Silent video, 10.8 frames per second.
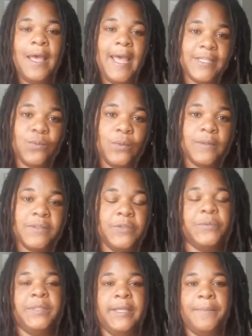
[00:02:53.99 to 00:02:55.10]
as well to do
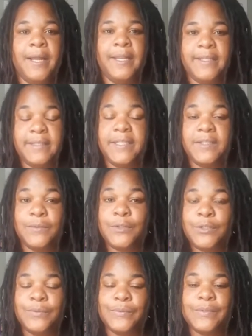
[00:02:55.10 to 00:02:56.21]
with their body as they so
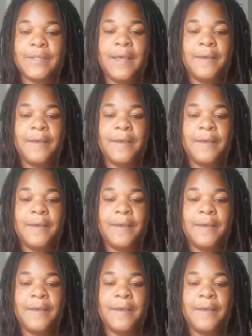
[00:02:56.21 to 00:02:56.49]
choose.